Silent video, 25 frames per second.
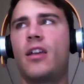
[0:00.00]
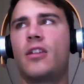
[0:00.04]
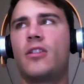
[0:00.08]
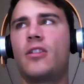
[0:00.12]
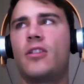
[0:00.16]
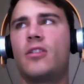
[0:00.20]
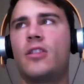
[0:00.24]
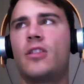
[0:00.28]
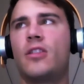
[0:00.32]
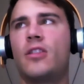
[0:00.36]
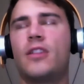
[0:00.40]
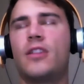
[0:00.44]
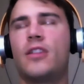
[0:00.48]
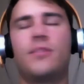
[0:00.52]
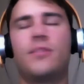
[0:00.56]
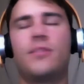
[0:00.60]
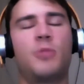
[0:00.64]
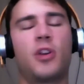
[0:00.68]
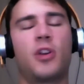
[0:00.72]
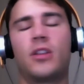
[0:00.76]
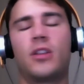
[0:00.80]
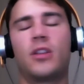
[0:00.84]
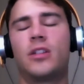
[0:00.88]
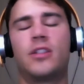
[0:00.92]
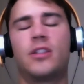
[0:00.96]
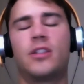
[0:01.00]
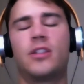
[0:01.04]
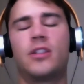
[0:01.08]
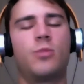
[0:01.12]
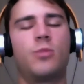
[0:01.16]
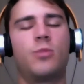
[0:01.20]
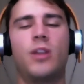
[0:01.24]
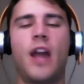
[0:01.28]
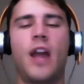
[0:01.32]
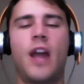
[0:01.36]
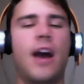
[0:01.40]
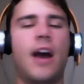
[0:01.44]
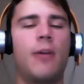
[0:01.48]
This book just
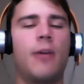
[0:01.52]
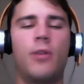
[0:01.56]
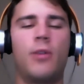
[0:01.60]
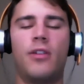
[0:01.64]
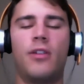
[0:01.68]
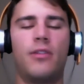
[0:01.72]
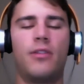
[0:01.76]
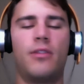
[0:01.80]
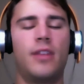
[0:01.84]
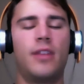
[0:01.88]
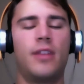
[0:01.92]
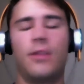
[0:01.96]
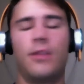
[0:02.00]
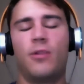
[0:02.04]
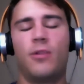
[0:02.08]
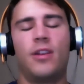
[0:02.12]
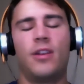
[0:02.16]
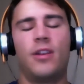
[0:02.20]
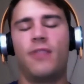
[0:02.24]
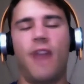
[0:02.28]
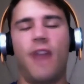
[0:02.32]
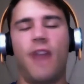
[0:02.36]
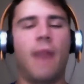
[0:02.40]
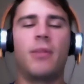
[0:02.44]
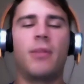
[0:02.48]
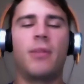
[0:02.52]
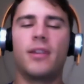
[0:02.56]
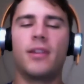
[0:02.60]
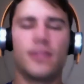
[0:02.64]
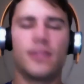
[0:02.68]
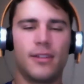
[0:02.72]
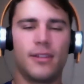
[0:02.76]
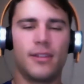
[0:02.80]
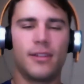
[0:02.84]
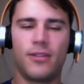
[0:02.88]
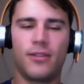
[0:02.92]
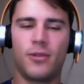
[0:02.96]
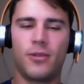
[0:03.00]
it wouldn't have happened
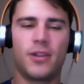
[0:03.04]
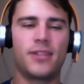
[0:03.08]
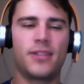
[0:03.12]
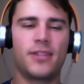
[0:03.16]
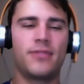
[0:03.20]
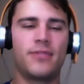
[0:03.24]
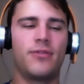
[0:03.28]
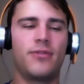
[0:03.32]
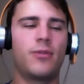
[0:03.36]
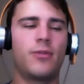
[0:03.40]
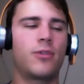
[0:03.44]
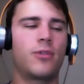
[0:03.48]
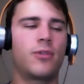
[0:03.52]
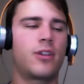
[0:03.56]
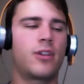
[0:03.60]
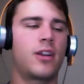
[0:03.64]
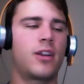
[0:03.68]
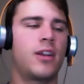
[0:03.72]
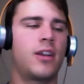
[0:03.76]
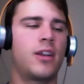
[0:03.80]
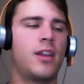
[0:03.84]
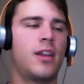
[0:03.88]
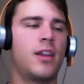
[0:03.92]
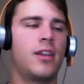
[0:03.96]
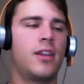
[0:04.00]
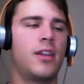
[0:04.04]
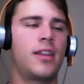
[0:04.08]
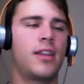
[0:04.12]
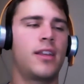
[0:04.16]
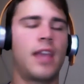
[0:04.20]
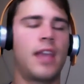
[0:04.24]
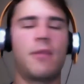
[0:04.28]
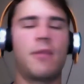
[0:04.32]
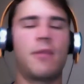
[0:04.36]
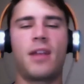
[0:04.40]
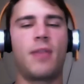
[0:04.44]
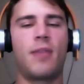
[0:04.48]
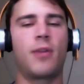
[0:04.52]
if it wasn't for
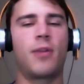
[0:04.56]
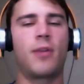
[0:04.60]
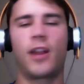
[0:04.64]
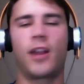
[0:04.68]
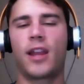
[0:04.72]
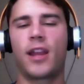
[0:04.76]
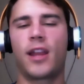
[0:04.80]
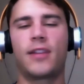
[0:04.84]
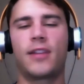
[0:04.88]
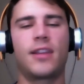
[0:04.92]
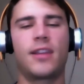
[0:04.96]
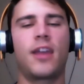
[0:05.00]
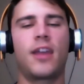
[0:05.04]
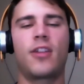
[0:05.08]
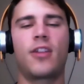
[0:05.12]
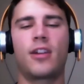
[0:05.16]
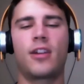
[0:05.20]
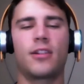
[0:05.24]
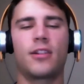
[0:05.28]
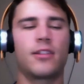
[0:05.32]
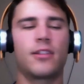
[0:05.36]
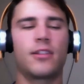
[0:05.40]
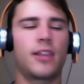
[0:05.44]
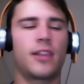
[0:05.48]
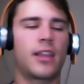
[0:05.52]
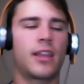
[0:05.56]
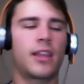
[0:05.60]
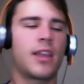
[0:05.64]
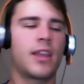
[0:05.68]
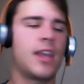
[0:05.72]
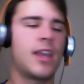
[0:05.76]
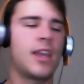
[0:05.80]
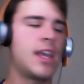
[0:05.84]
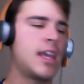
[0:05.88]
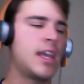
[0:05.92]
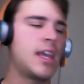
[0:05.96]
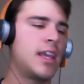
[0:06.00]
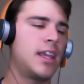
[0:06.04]
Gabe and I working together. Like,
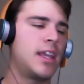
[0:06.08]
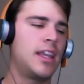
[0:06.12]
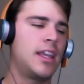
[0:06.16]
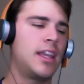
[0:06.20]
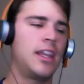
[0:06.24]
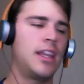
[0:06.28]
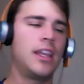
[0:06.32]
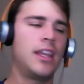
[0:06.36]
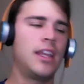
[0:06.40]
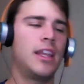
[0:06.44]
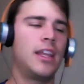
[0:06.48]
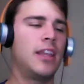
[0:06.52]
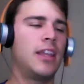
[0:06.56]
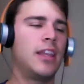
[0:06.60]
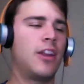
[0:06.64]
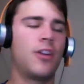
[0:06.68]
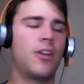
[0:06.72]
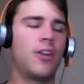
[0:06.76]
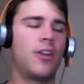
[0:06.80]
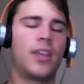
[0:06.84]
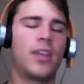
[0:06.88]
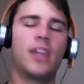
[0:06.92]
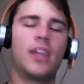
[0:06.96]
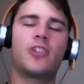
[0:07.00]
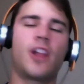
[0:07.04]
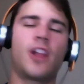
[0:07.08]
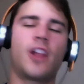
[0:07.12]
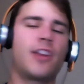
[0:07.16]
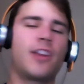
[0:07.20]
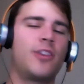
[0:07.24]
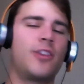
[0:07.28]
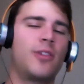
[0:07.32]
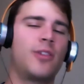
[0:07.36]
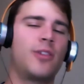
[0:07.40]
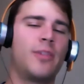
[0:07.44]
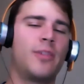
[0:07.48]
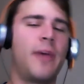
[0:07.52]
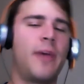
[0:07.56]
he tried to do
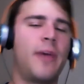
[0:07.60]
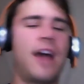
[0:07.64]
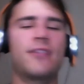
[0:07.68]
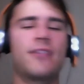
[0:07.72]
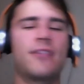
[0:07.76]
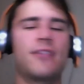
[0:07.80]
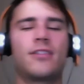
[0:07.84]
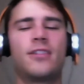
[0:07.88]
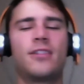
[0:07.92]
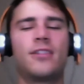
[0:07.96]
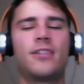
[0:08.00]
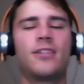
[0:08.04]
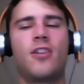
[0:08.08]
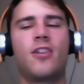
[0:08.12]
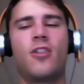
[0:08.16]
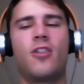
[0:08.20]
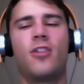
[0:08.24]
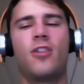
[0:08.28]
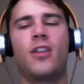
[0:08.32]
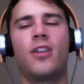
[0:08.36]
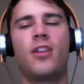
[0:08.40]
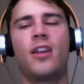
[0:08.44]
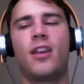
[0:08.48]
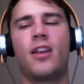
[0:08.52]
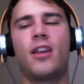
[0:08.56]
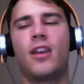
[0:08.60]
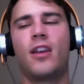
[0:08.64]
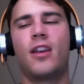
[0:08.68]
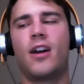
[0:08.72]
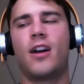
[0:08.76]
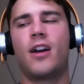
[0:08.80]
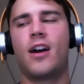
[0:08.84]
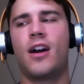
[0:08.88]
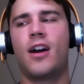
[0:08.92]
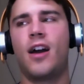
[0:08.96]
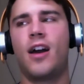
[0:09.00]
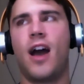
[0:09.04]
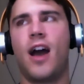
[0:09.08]
it in the past on his own.
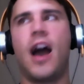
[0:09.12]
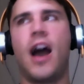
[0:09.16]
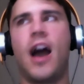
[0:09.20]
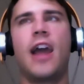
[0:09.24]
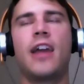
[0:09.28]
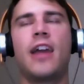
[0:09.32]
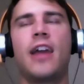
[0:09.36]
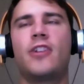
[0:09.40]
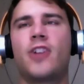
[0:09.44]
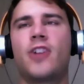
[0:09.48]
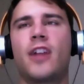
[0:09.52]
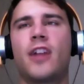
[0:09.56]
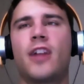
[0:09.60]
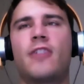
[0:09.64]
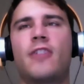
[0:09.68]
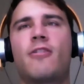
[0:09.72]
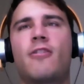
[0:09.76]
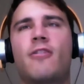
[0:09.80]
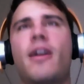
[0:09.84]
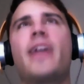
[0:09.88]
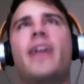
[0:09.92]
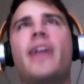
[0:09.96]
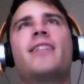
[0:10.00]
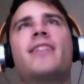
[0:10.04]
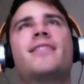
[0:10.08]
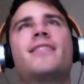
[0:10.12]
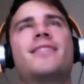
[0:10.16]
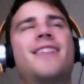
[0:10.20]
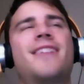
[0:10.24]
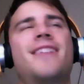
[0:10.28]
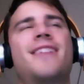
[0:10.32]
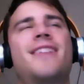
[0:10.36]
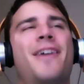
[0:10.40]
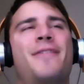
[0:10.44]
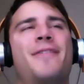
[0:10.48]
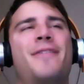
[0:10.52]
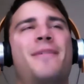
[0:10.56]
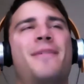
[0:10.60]
I had tried to write
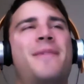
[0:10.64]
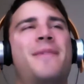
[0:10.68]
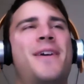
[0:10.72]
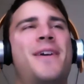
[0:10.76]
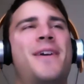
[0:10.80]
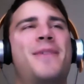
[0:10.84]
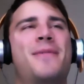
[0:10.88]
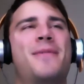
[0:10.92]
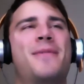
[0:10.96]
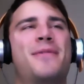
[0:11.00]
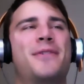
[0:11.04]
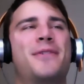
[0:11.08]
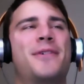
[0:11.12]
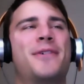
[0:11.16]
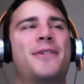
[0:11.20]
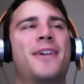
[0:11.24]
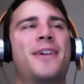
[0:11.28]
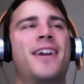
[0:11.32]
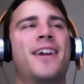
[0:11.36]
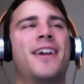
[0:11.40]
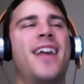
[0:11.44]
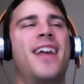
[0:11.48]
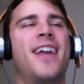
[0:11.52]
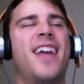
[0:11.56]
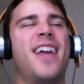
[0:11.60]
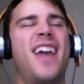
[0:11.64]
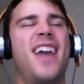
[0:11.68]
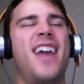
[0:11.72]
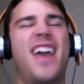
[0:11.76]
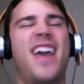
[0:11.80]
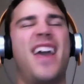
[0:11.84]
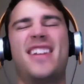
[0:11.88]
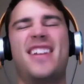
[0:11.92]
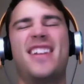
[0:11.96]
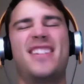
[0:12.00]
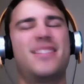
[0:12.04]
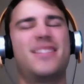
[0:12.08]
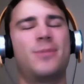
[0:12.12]
stuff on my own before,
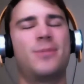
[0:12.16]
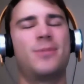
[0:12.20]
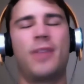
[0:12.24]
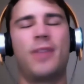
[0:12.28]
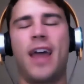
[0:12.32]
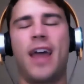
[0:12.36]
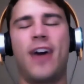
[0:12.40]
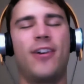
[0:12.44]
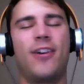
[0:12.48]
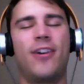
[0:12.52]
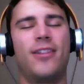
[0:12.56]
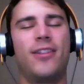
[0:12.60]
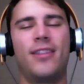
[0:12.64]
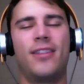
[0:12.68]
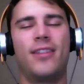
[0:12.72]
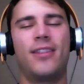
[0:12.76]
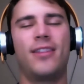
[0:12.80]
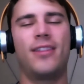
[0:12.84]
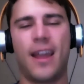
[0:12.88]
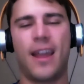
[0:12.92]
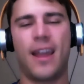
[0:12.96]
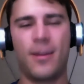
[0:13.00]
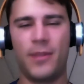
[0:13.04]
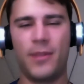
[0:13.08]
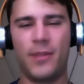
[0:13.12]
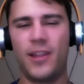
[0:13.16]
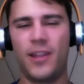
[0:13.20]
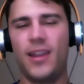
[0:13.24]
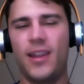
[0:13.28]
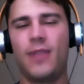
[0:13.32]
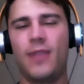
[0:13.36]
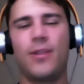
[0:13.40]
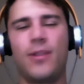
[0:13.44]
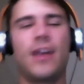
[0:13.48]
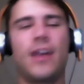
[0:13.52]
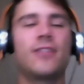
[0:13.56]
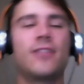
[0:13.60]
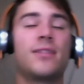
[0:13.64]
and just without the accountability,
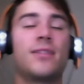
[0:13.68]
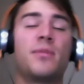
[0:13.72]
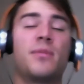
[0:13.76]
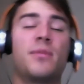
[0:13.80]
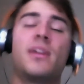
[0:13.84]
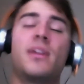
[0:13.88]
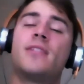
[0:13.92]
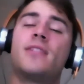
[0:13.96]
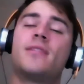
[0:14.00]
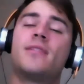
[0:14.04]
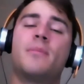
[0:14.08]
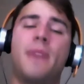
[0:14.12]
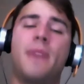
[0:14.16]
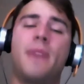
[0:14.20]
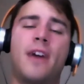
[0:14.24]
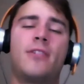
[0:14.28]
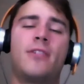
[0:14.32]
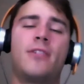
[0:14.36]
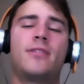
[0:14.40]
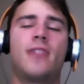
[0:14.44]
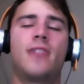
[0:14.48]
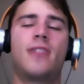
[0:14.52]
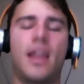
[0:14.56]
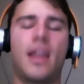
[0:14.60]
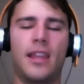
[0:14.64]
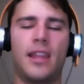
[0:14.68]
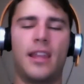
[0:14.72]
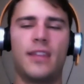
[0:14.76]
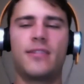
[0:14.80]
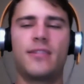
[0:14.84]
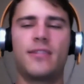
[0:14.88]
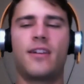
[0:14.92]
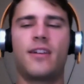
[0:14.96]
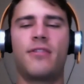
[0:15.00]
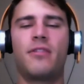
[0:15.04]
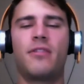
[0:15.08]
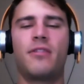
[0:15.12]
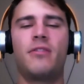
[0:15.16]
without someone else to bounce ideas
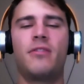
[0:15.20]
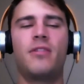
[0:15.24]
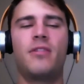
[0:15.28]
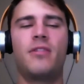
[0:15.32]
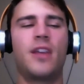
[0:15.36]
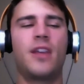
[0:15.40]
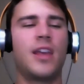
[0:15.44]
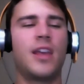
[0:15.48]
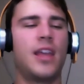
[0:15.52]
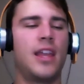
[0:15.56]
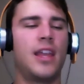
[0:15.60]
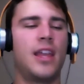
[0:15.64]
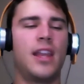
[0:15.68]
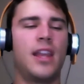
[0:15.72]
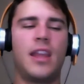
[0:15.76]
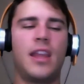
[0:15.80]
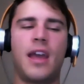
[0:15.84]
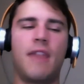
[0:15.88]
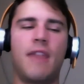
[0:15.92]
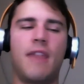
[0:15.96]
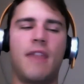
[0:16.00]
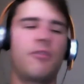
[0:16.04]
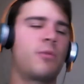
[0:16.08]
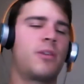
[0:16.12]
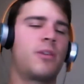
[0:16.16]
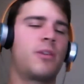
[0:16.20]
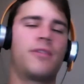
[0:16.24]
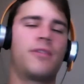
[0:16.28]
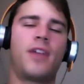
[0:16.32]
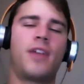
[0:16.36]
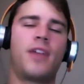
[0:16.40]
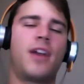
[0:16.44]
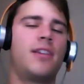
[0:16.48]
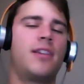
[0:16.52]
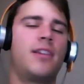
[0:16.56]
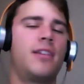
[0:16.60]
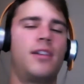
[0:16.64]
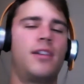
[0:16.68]
off of, it never would have
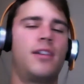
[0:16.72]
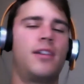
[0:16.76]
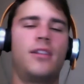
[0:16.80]
gotten done.